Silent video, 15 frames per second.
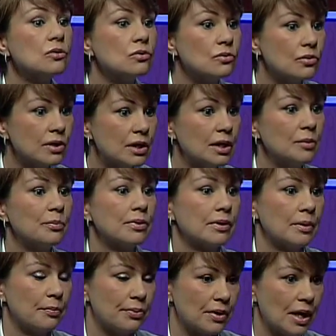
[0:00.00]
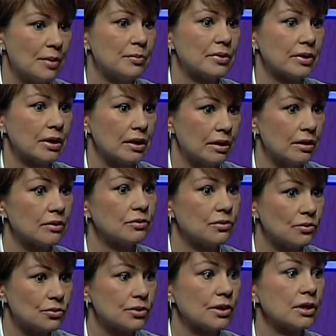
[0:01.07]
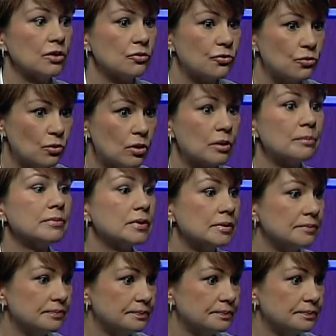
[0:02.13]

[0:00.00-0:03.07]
to keep the primary care doctor informed.